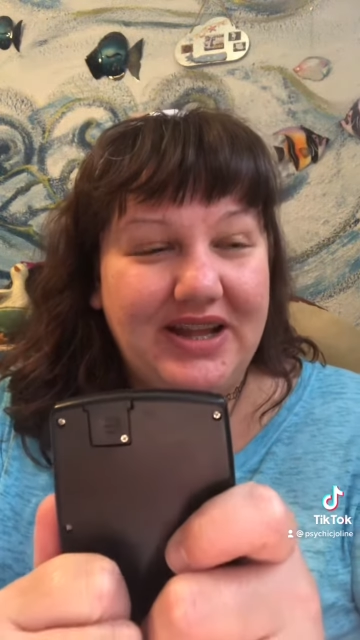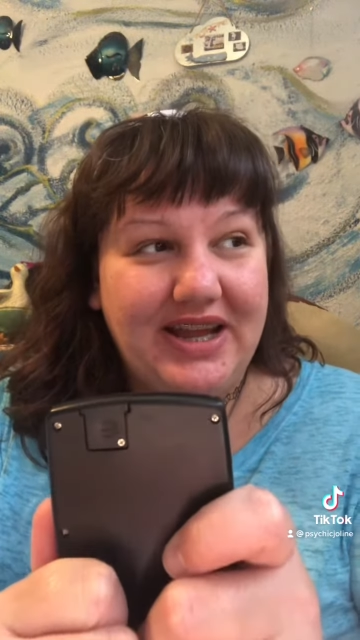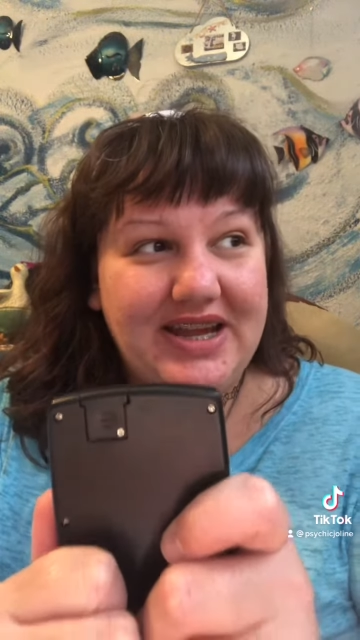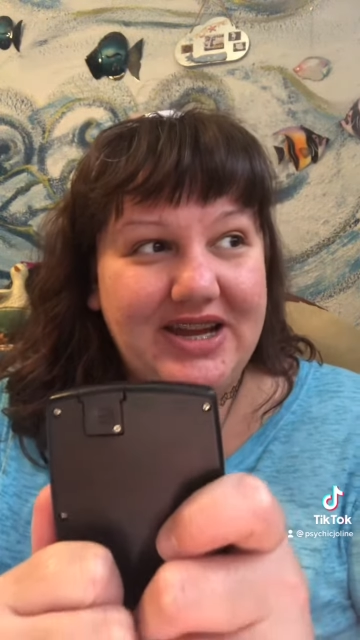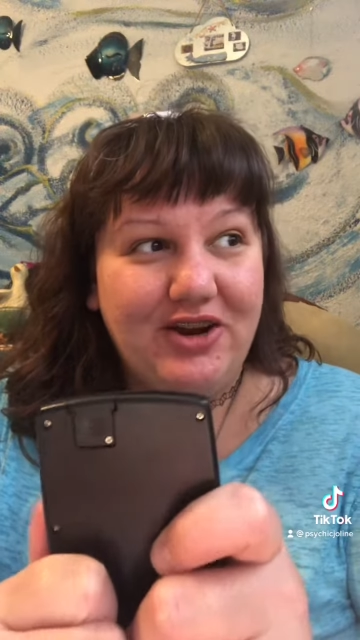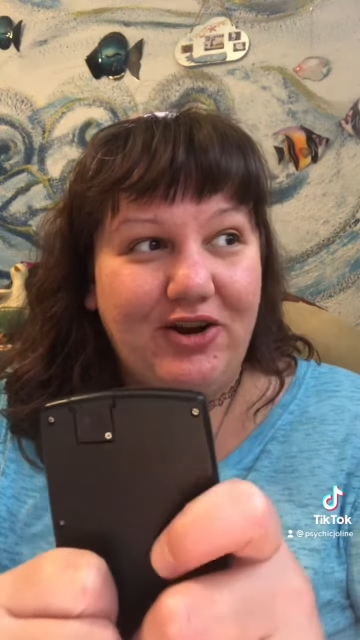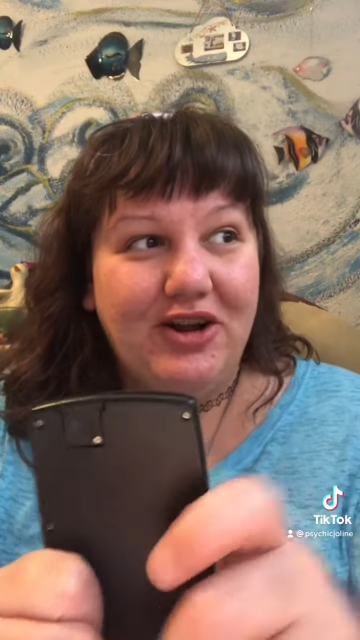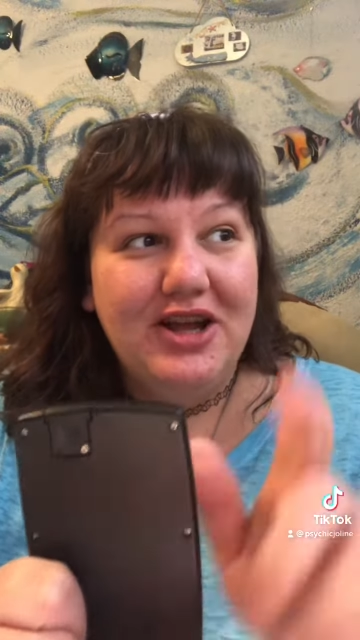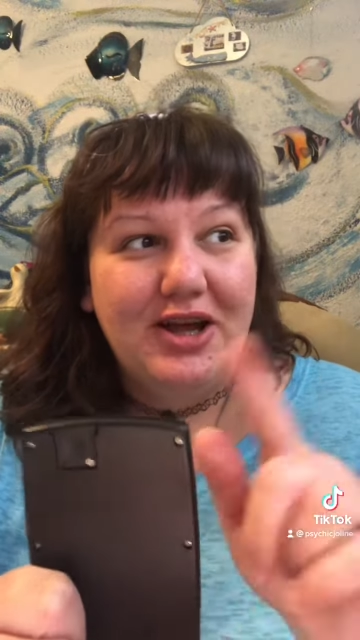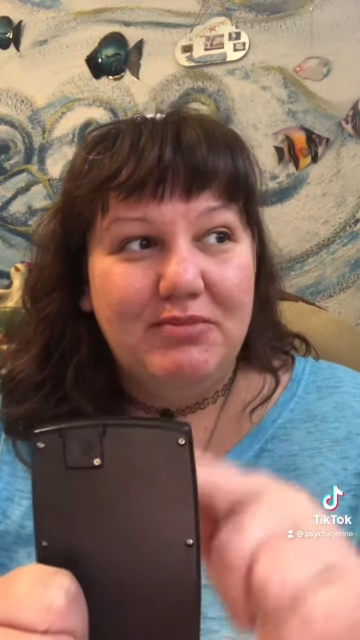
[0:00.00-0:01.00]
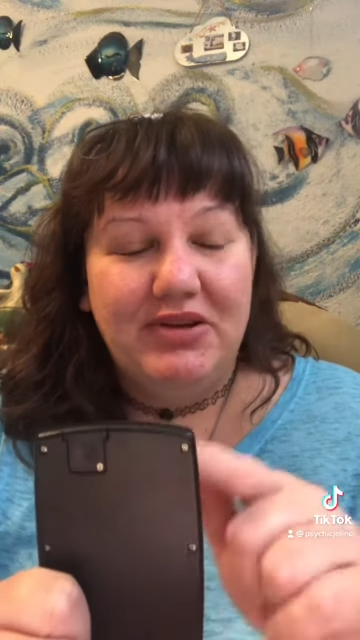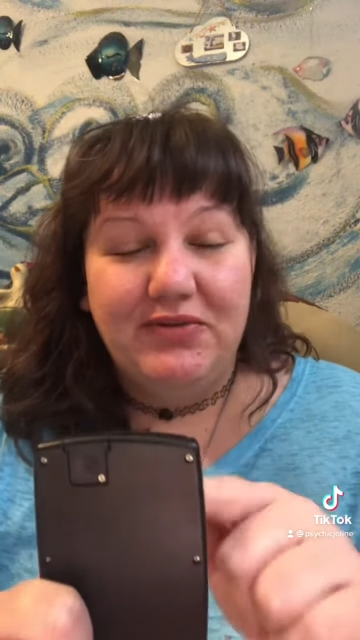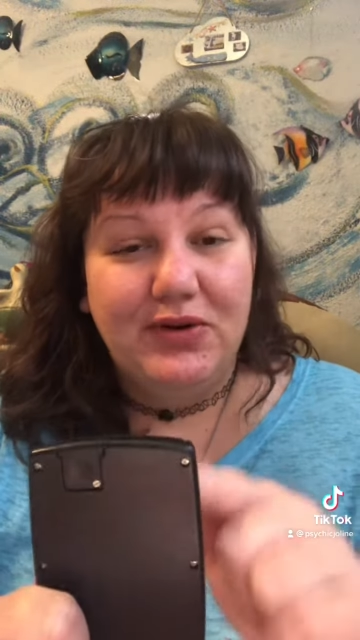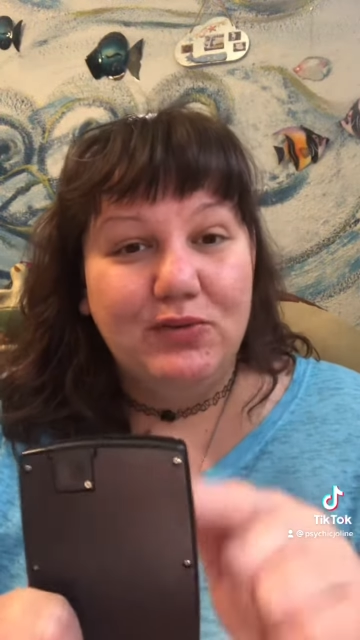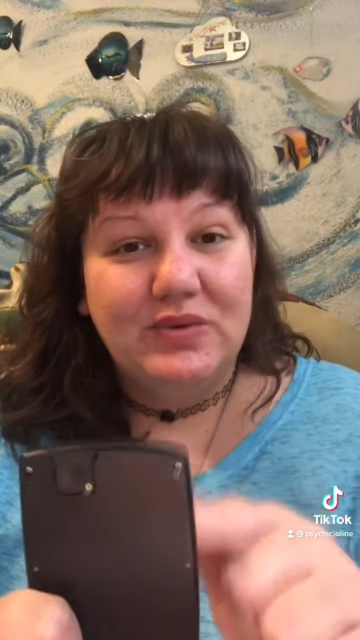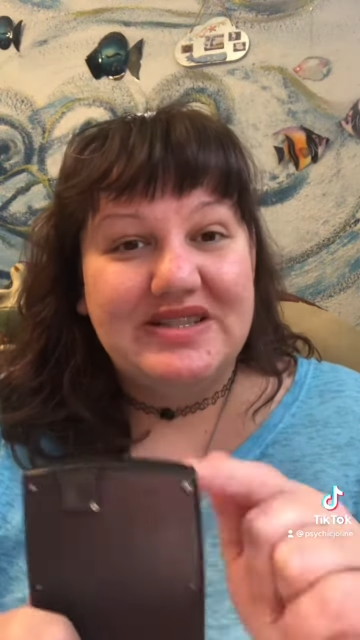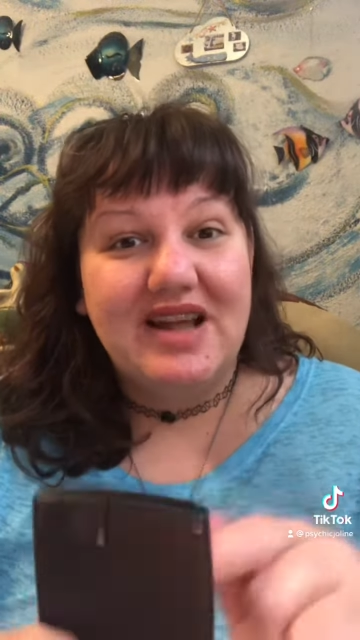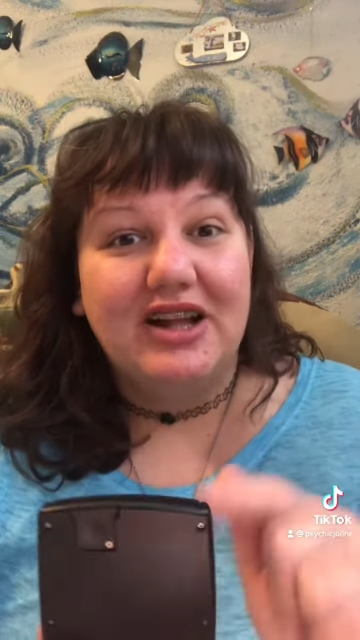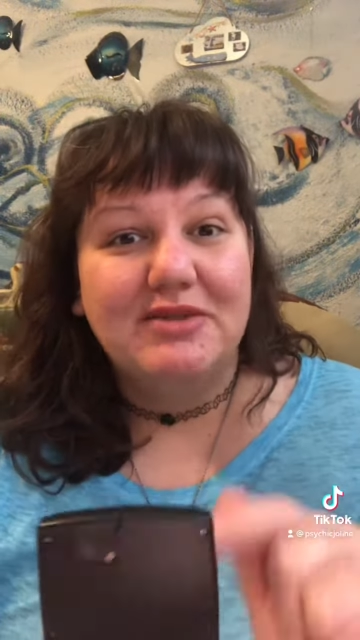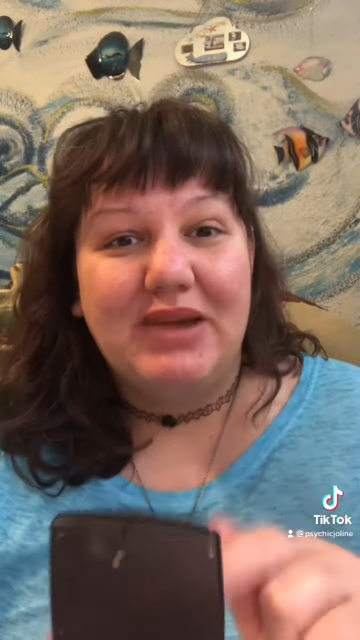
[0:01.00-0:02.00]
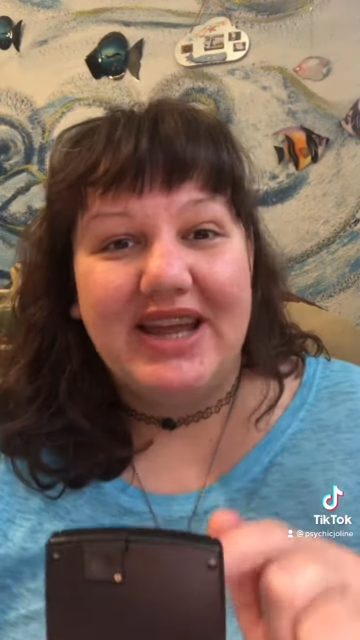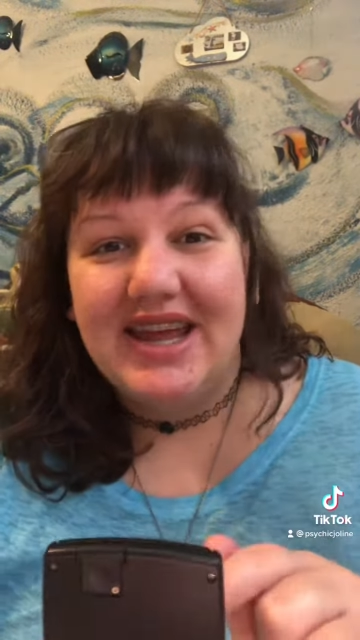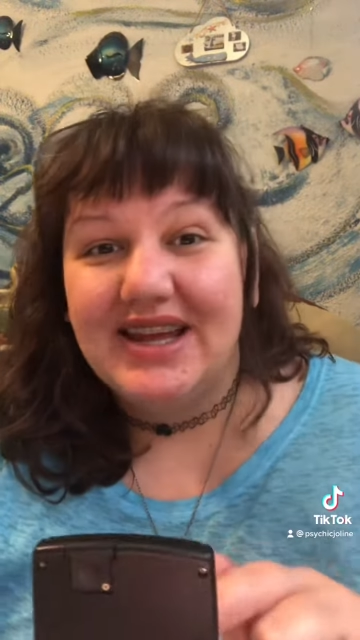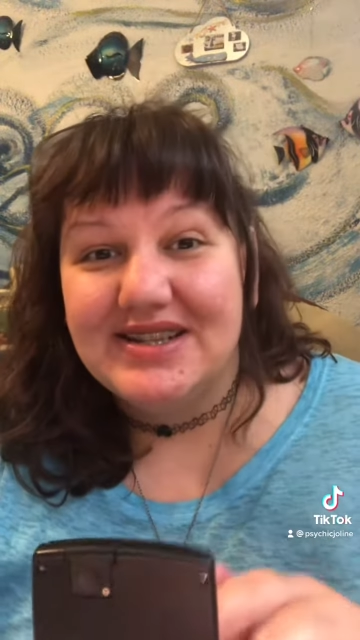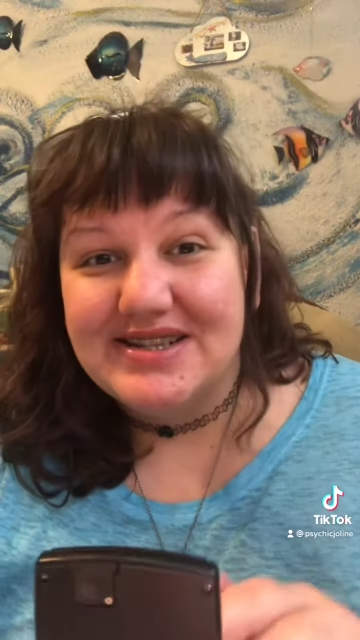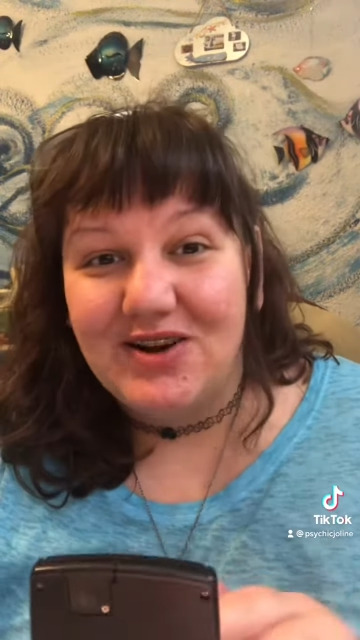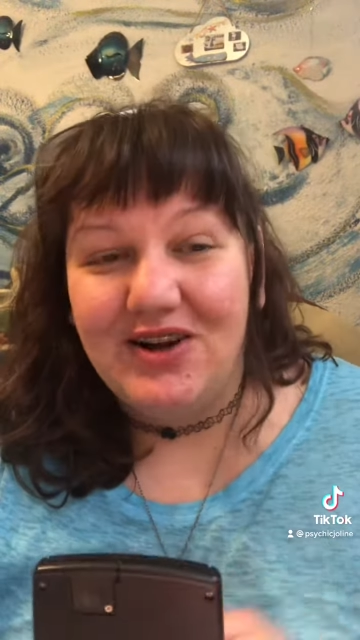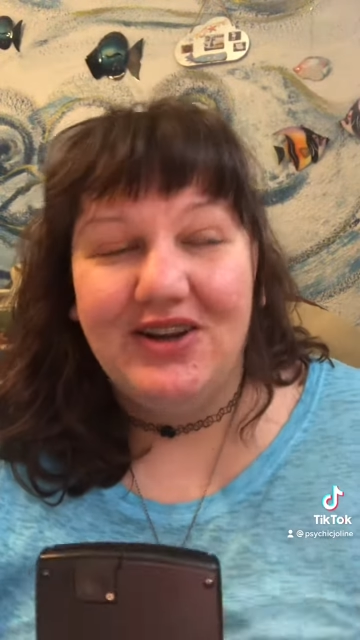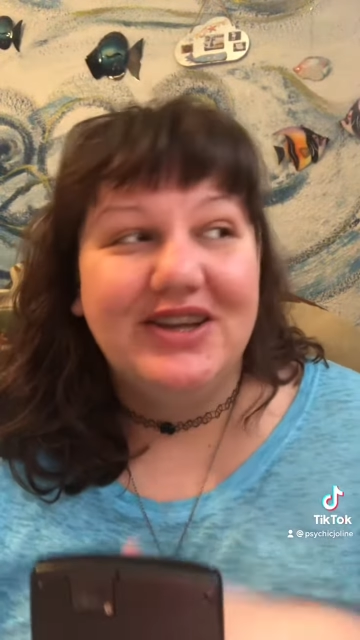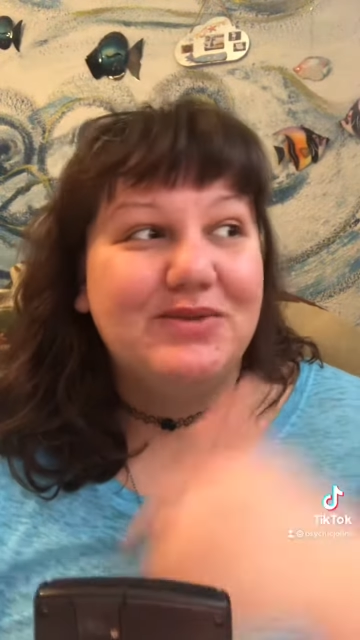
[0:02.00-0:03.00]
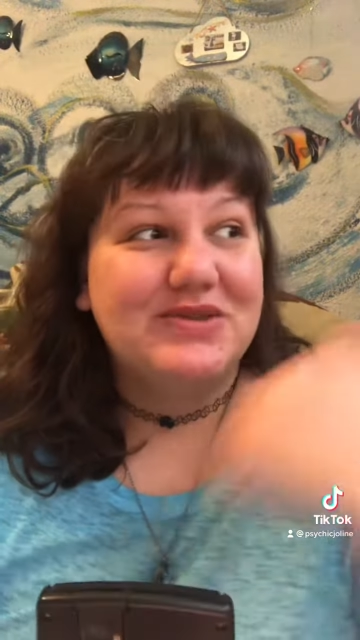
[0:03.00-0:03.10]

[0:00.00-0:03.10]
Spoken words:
and I hear my phone was not in my hand at all. It